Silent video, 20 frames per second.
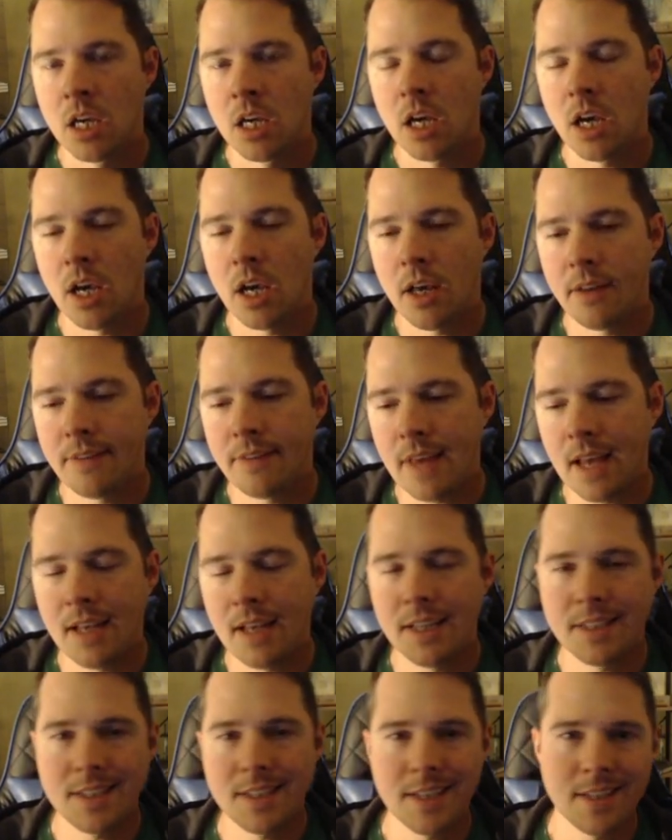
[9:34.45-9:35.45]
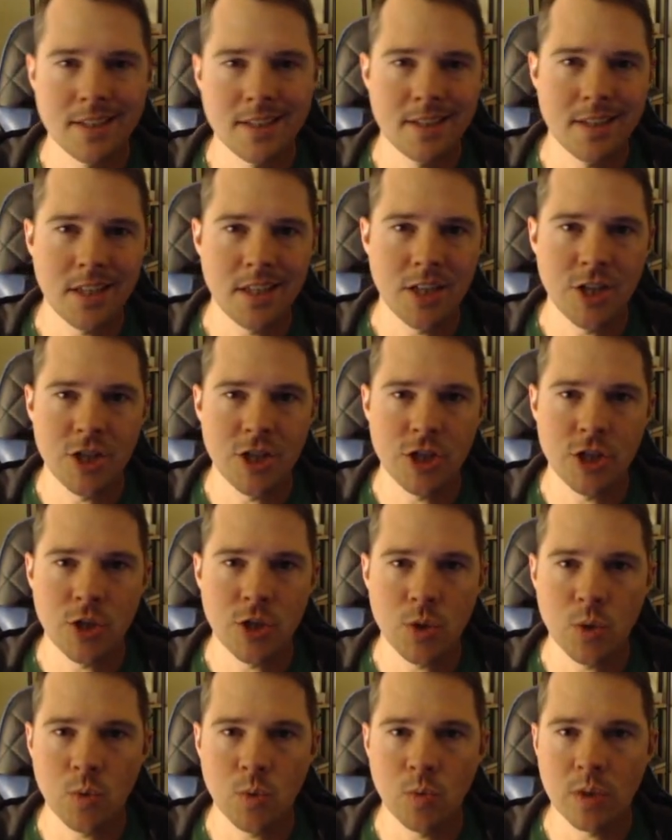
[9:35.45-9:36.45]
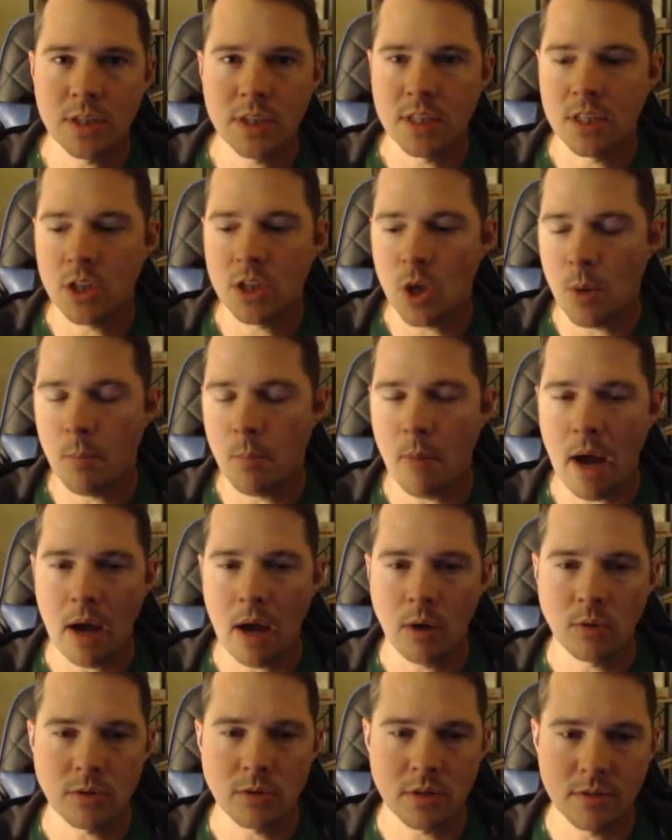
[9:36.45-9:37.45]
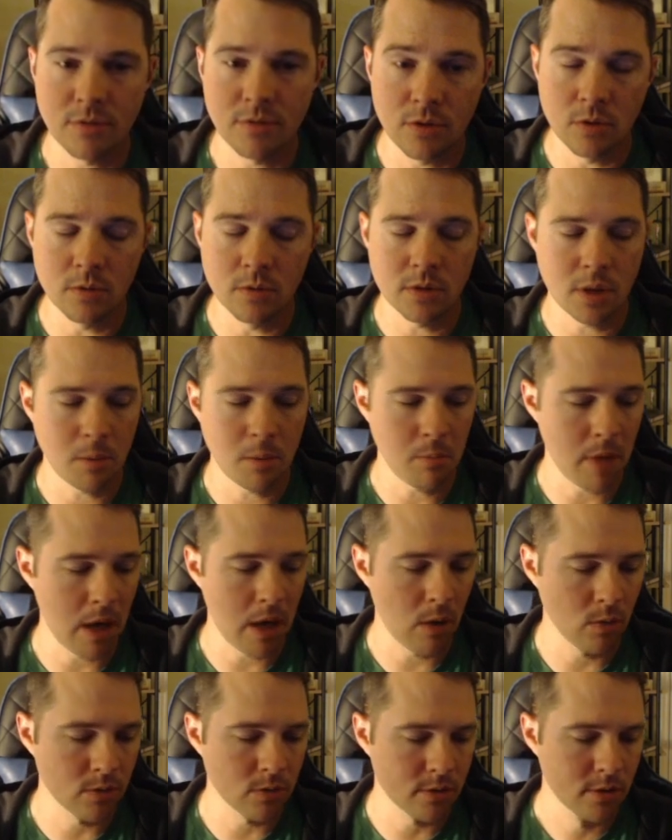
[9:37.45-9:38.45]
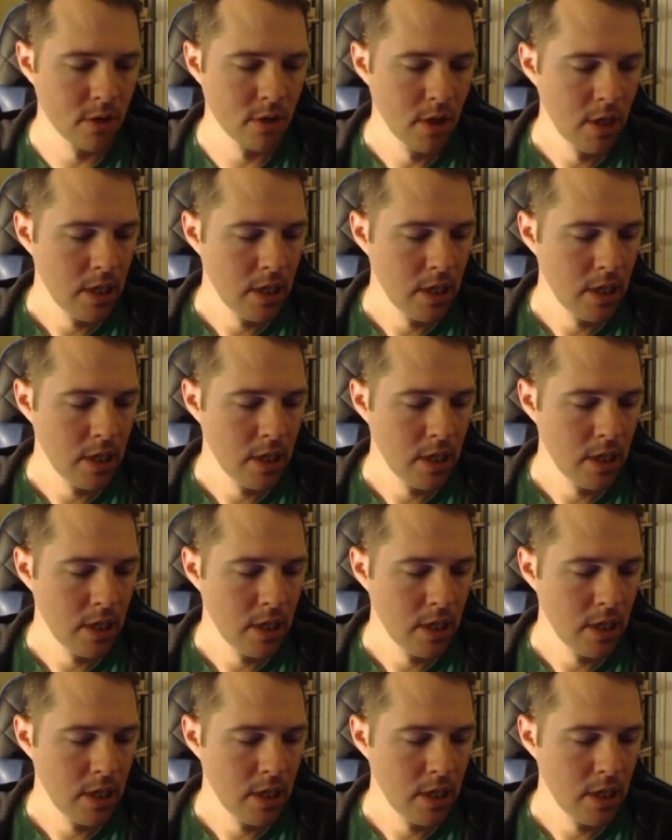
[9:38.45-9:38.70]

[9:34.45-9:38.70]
that latency issue within your mouse if you're using mouse.